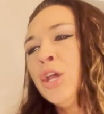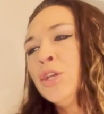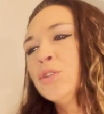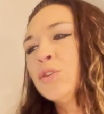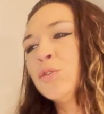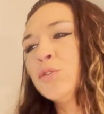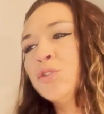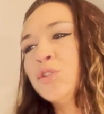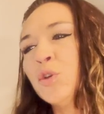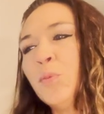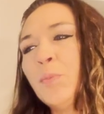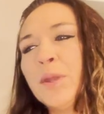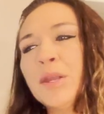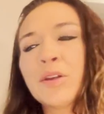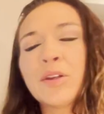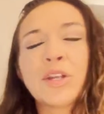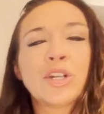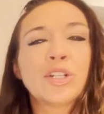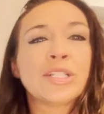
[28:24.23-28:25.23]
So
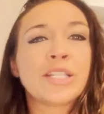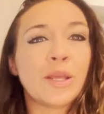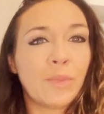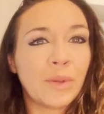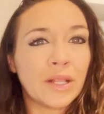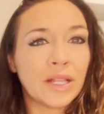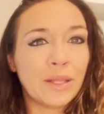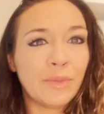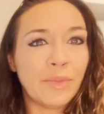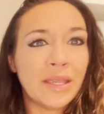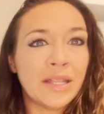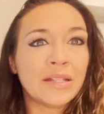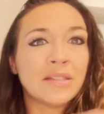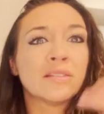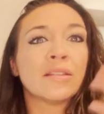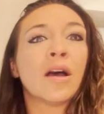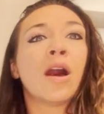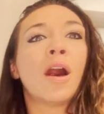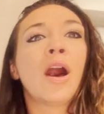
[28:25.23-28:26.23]
superior typically
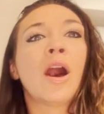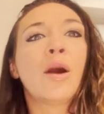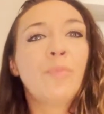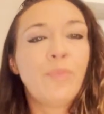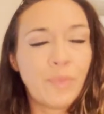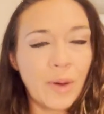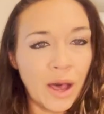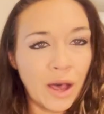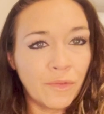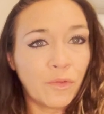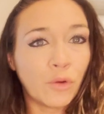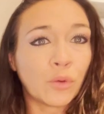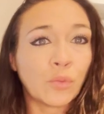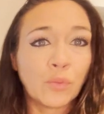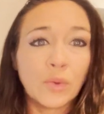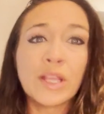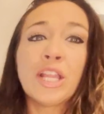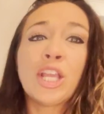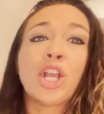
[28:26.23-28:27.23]
means above or
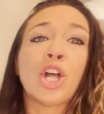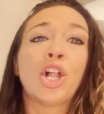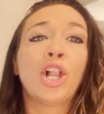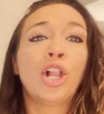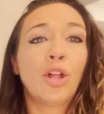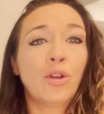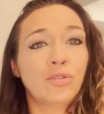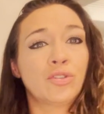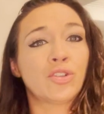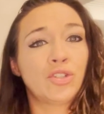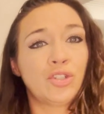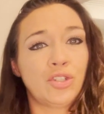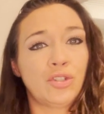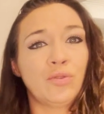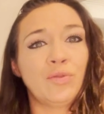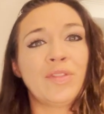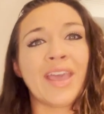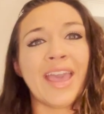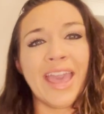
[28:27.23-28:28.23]
really closer
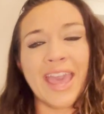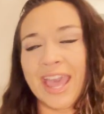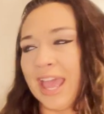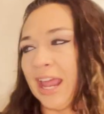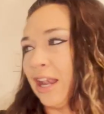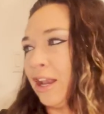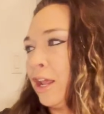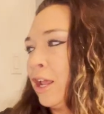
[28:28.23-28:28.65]
to the head.